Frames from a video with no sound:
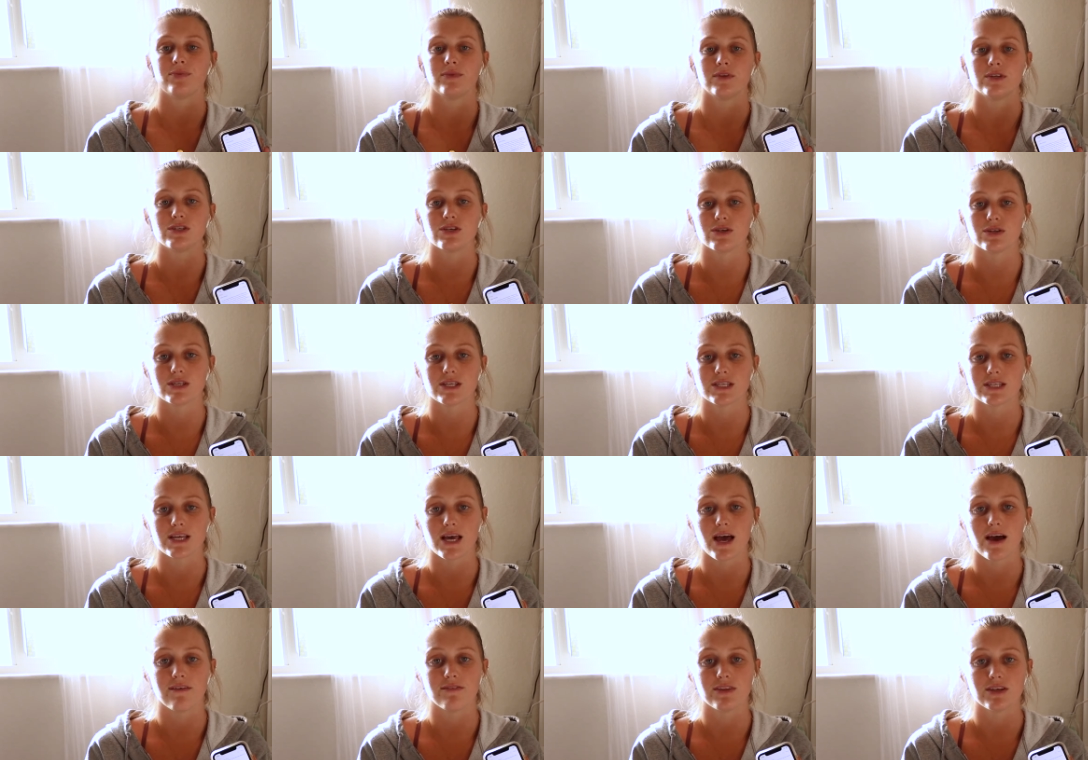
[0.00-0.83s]
So since
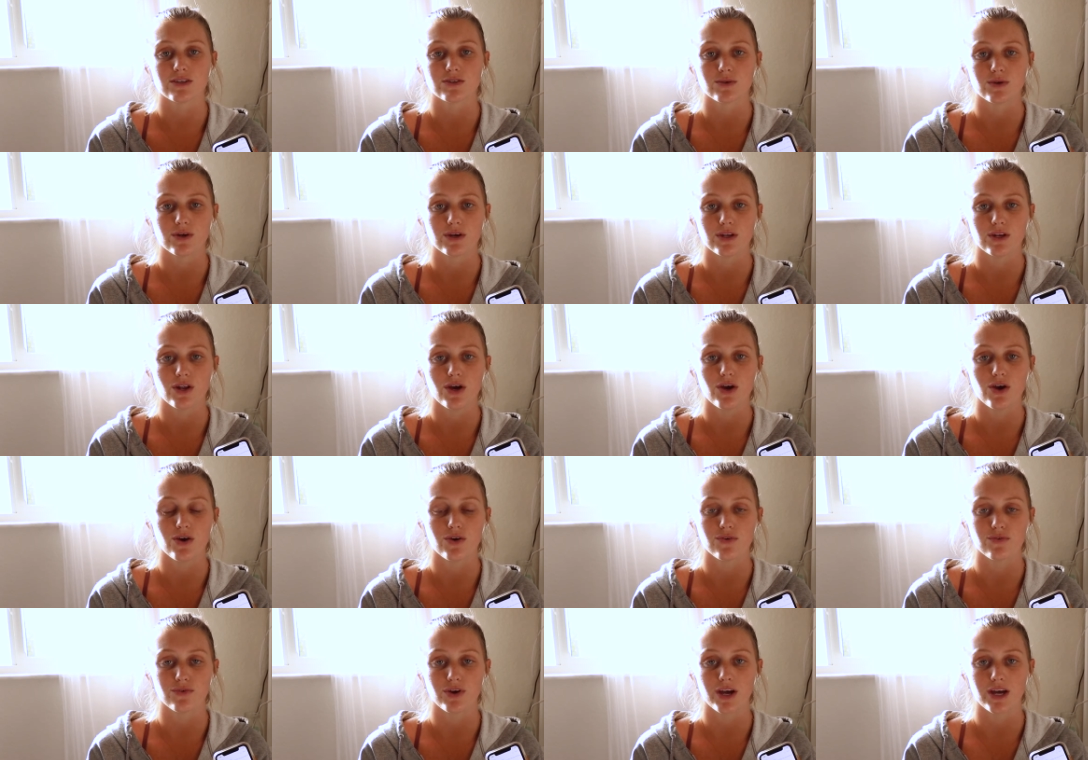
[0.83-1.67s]
I have this one
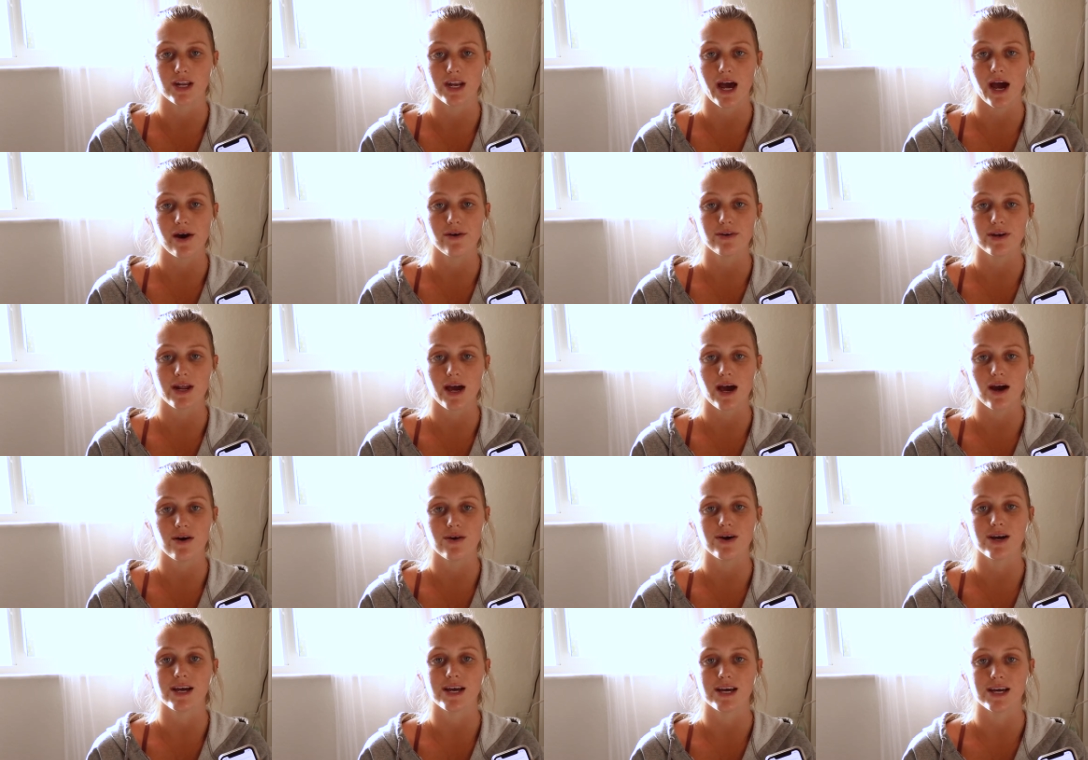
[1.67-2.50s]
written out
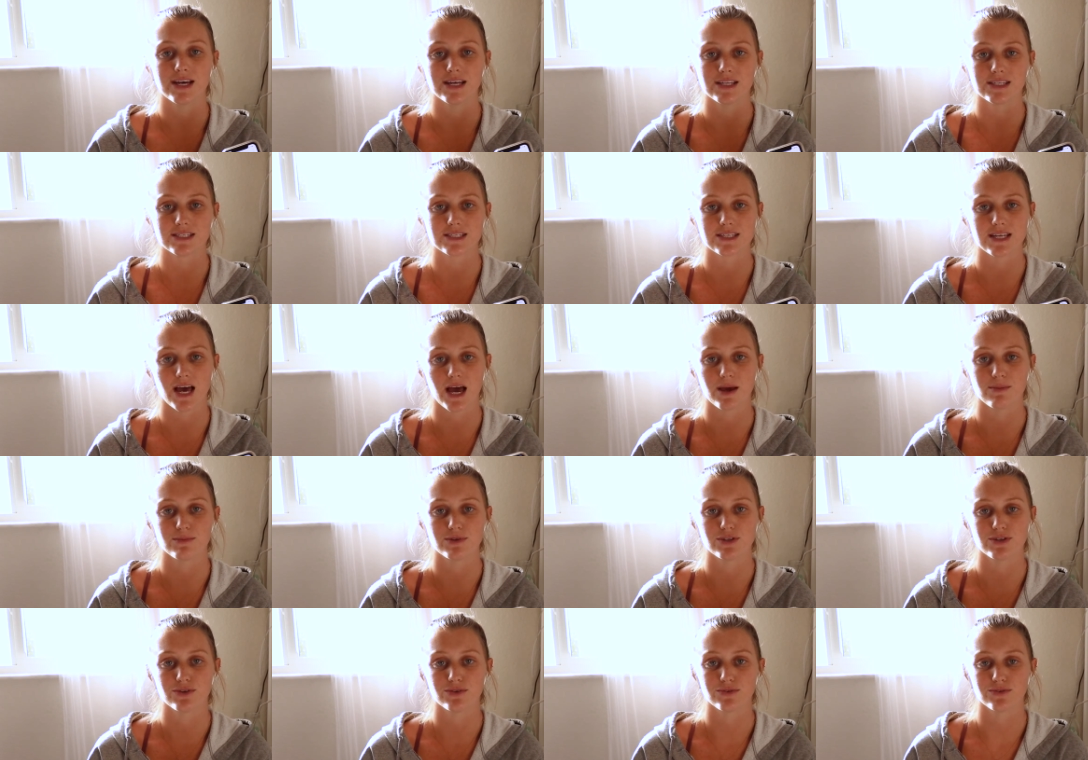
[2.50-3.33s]
now, it's time
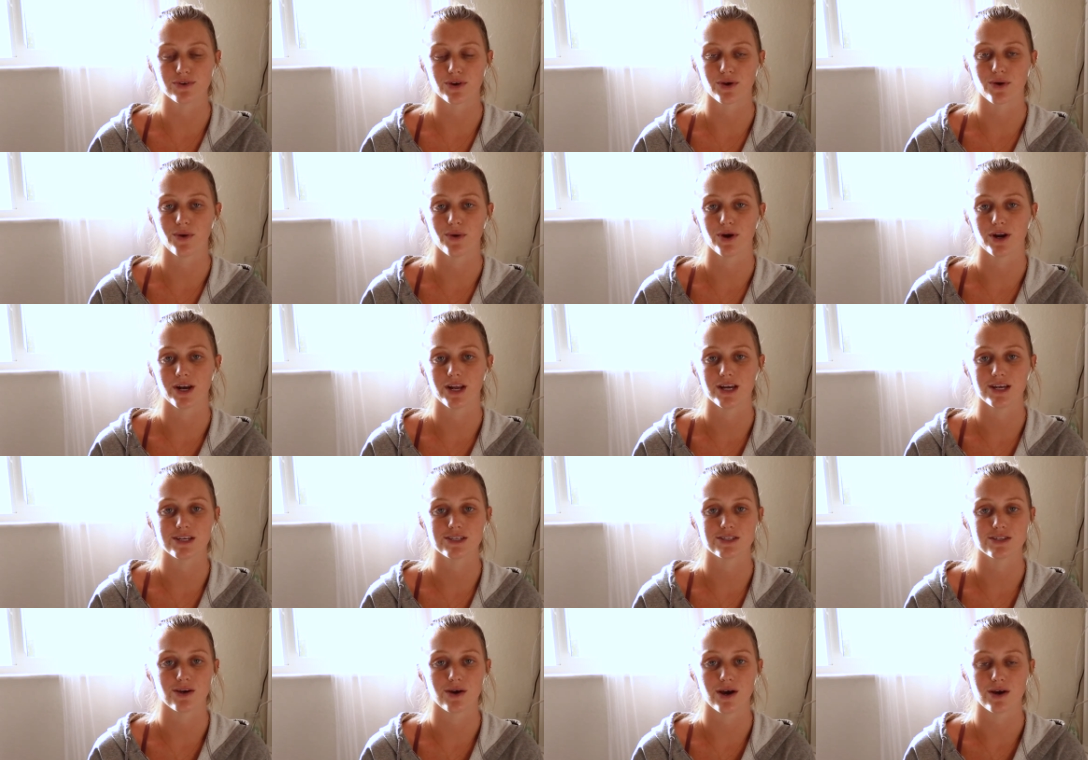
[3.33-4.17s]
to record
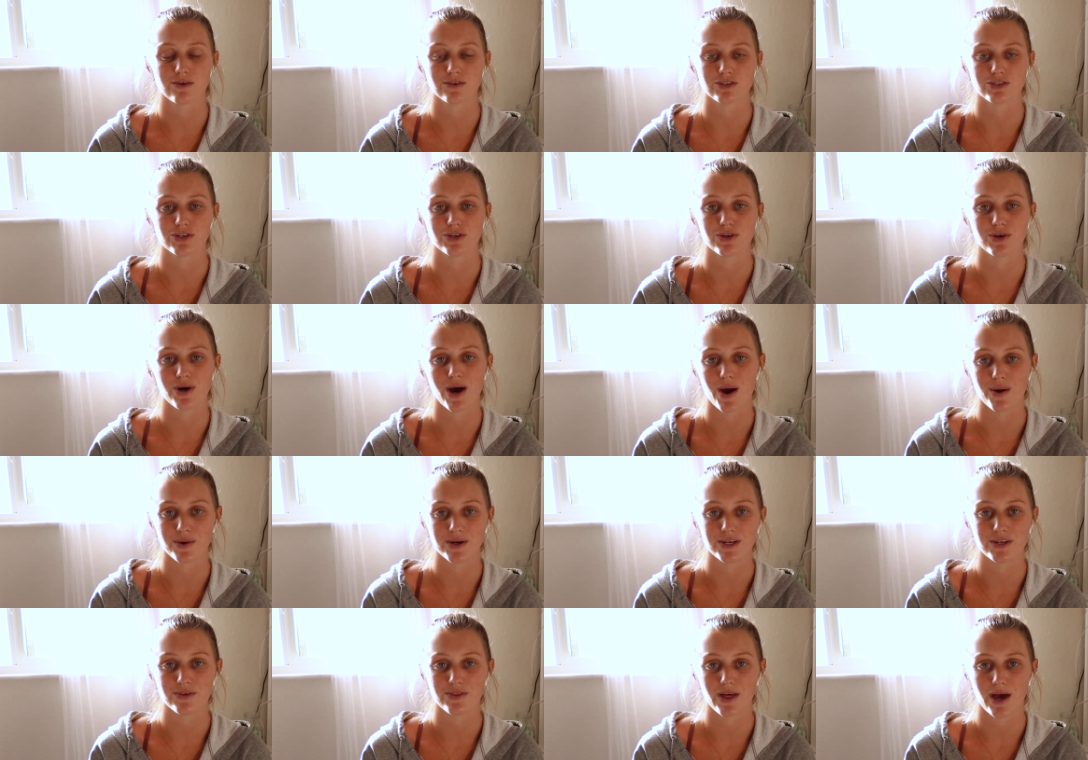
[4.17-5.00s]
it, so I will show you how
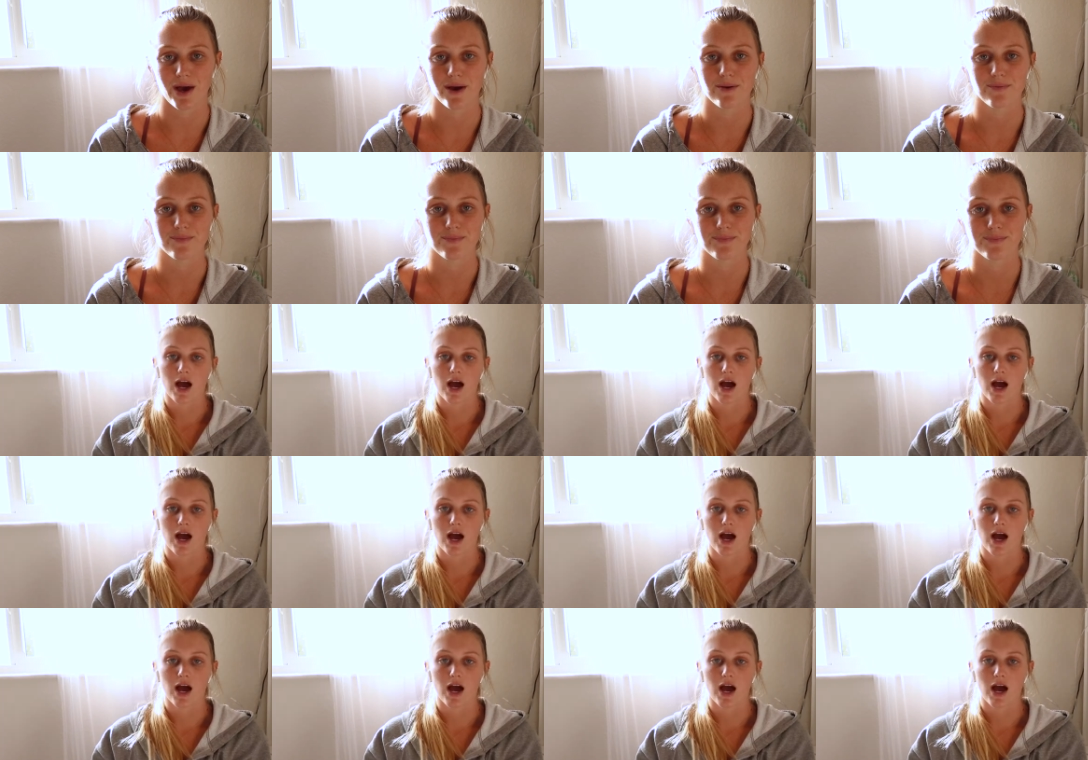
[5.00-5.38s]
I do that.